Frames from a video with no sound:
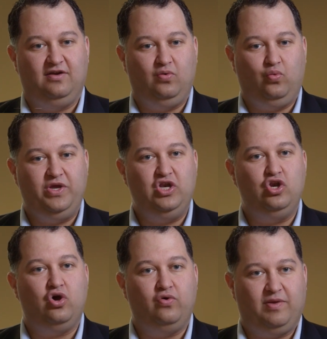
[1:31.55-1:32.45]
we
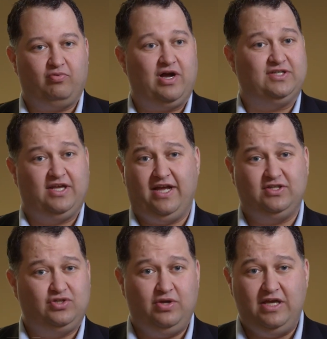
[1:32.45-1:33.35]
know that prostate
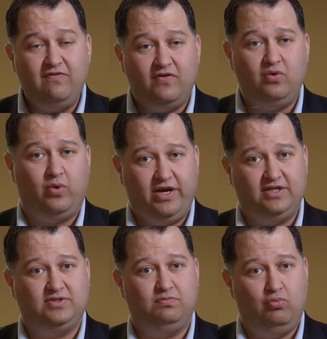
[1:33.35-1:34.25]
cancer, even when
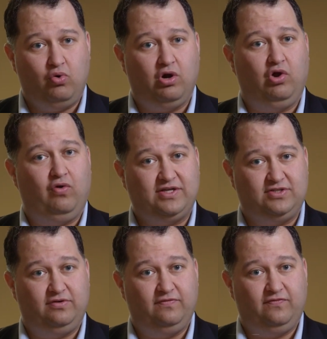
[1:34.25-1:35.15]
it's more
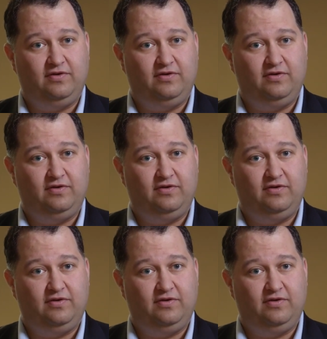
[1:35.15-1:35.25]
aggressive,